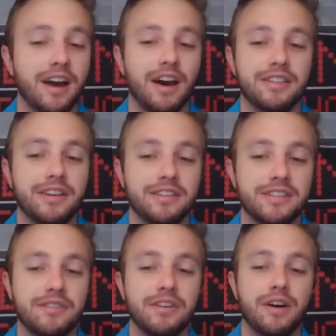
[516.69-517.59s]
I think
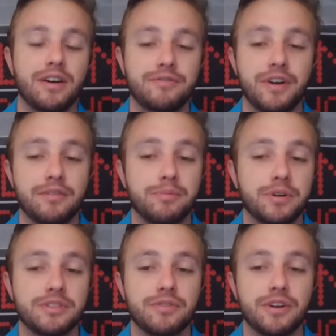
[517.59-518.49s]
75
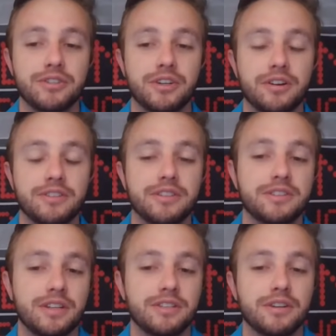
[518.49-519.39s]
plus rushing yards
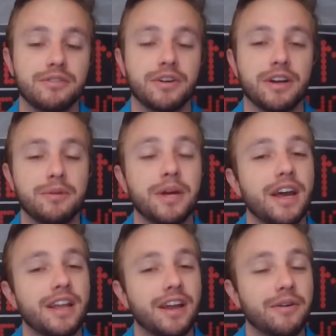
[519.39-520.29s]
is, is good for him.
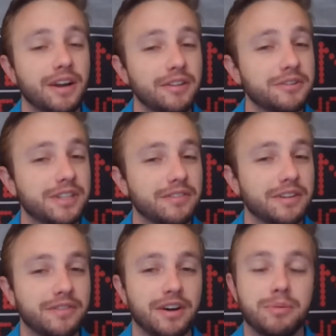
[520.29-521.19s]
Now, another
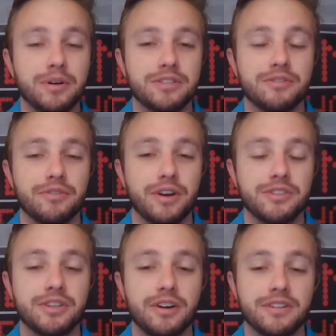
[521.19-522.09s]
75 plus
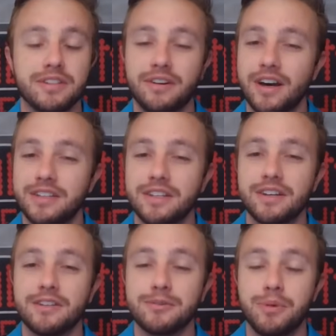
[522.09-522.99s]
rushing yards in the last leg
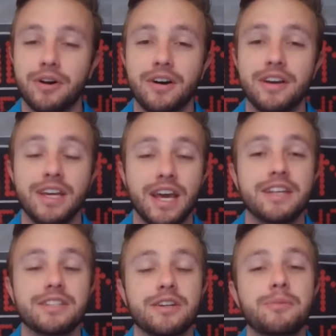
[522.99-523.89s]
of this parlay
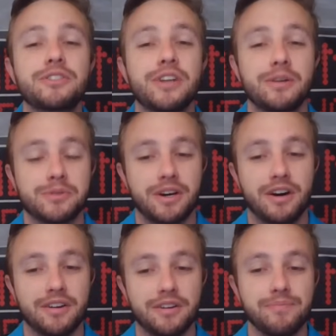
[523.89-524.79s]
is going to be James
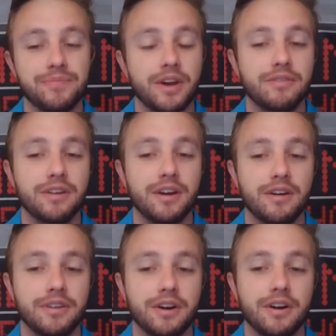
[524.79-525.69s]
Conner of the
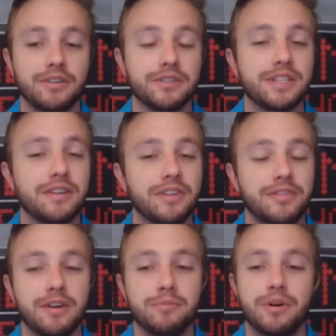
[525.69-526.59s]
of the Cardinals,
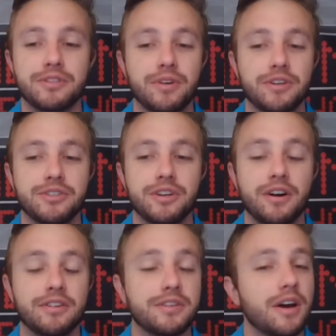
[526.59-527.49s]
75 plus rushing
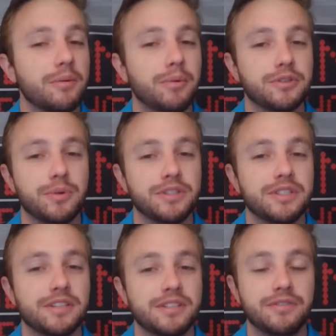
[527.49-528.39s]
yards plus
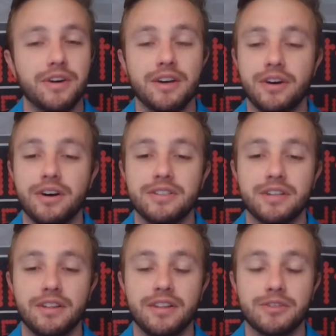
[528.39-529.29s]
165 odds
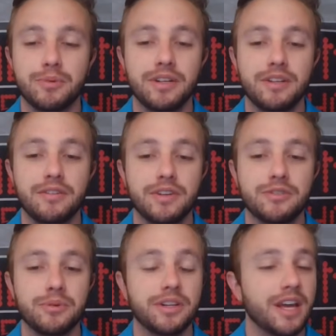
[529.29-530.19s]
on this one
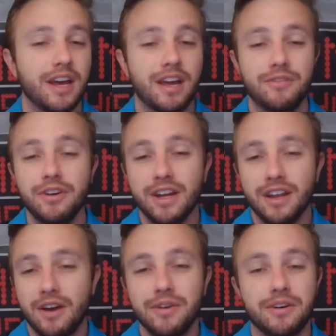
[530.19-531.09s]
individually. If you look at
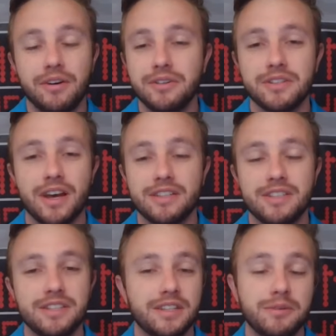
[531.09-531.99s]
how he closed last
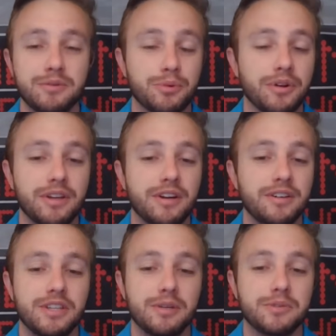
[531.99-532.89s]
season, he was really
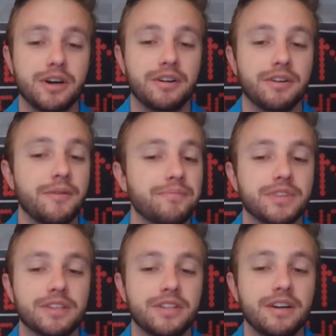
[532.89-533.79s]
good, James Conner.
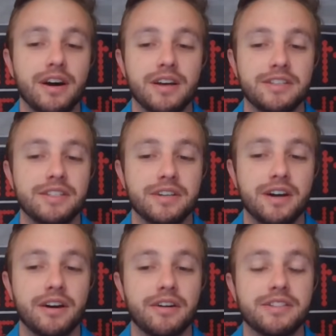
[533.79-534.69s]
10 last season,
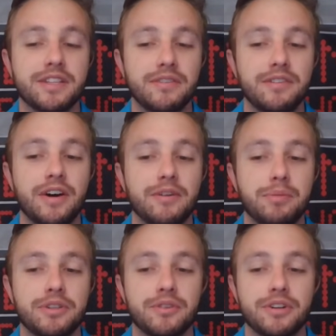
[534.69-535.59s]
Conner had 75
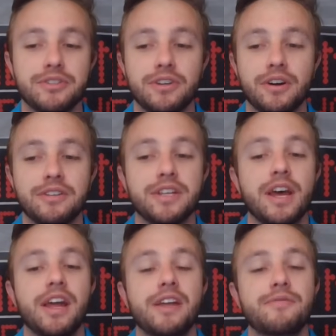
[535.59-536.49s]
plus rushing yards
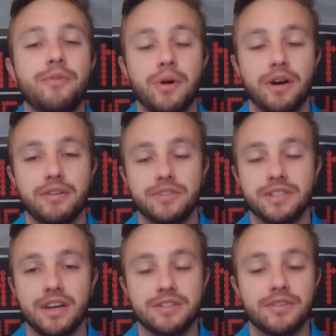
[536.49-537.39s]
in four out of his
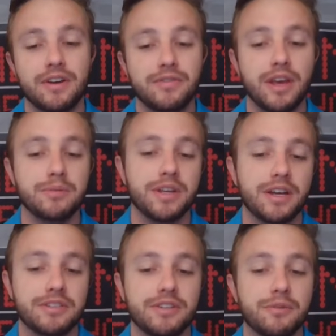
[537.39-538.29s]
last five games
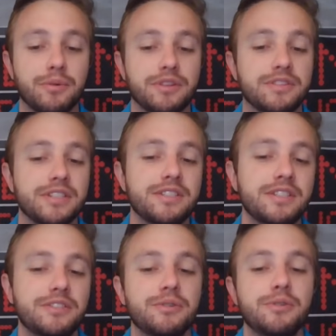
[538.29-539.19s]
last year with
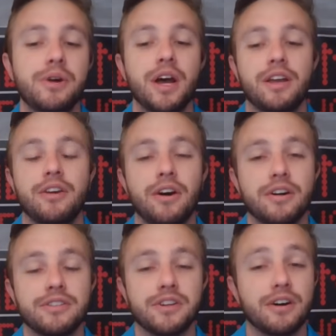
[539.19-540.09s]
62
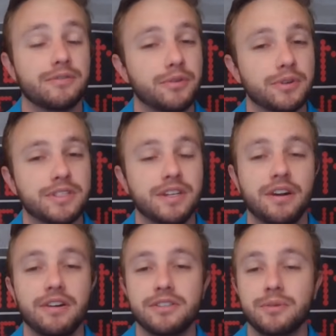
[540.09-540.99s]
yards on 14
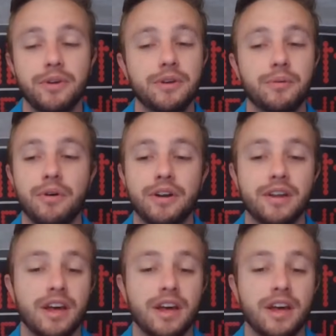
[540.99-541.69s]
carries in week one.